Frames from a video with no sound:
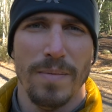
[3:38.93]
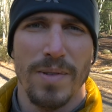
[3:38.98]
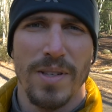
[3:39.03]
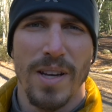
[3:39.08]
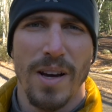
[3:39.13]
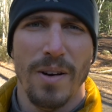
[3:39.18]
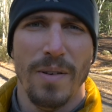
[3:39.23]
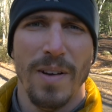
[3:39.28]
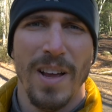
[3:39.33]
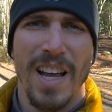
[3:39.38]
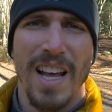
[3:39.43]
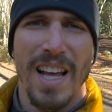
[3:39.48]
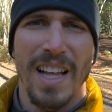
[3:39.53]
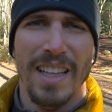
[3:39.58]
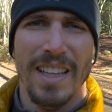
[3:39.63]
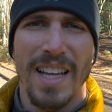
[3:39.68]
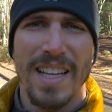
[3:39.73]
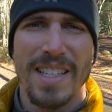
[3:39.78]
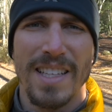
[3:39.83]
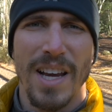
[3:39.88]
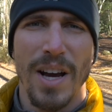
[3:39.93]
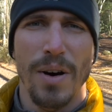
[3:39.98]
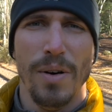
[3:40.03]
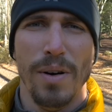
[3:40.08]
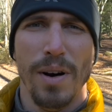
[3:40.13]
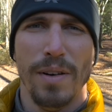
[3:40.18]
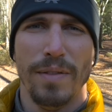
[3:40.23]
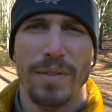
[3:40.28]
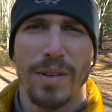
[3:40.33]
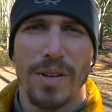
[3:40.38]
So let's
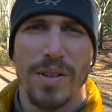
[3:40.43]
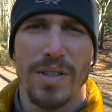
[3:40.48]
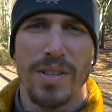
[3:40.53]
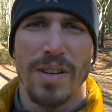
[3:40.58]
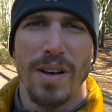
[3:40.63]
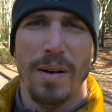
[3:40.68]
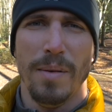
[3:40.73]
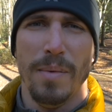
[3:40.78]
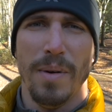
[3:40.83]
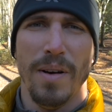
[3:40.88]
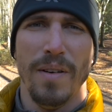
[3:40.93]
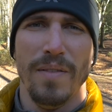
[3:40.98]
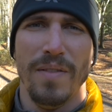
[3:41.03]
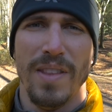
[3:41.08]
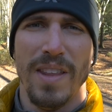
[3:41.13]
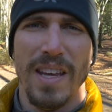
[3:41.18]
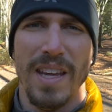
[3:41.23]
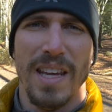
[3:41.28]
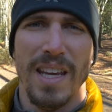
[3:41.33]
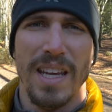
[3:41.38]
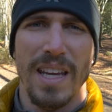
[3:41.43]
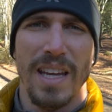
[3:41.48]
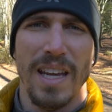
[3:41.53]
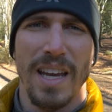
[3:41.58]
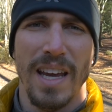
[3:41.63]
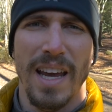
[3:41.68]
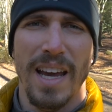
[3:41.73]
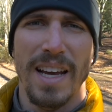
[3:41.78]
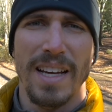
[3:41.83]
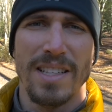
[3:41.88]
go over some of the
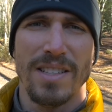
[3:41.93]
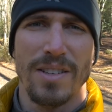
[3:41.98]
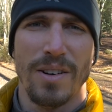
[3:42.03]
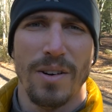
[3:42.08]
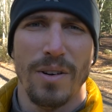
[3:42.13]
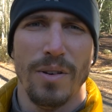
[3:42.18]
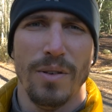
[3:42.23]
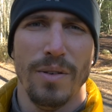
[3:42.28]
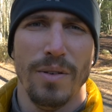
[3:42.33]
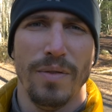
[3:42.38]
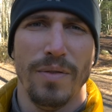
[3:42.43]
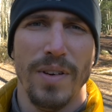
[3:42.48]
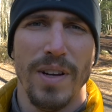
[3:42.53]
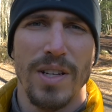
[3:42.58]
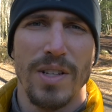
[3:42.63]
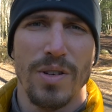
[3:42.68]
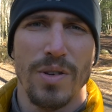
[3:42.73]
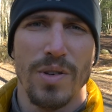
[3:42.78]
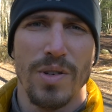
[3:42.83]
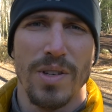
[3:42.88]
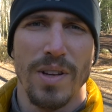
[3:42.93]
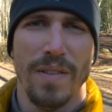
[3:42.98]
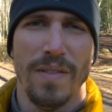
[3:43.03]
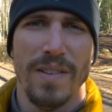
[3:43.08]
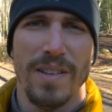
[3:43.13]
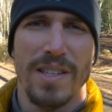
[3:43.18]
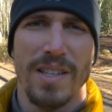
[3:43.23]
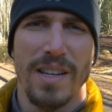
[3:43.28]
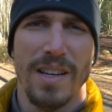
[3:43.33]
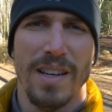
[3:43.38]
external features of
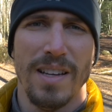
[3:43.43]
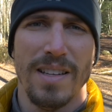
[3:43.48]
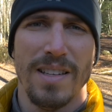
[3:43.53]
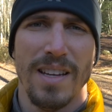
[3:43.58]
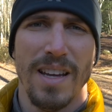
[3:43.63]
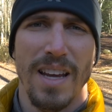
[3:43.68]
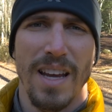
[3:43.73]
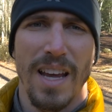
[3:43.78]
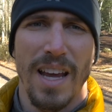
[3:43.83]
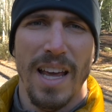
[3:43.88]
the tent,